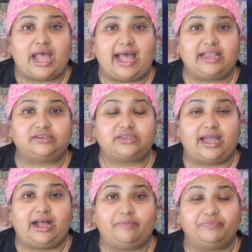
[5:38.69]
and
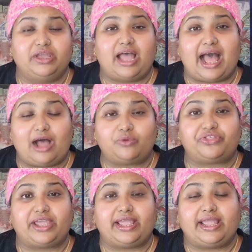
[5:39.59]
how
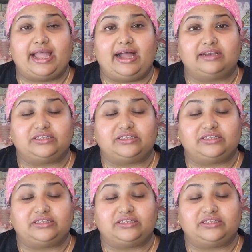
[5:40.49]
they